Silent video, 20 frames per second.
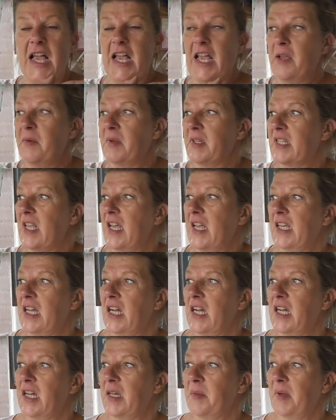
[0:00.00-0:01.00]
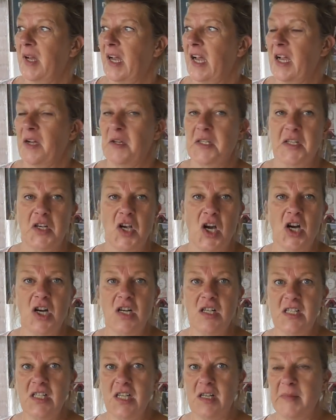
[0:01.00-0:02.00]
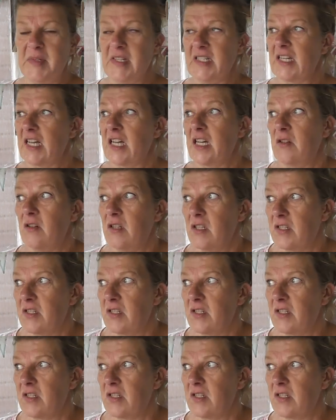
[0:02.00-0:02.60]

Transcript: It was like a house of cards coming down.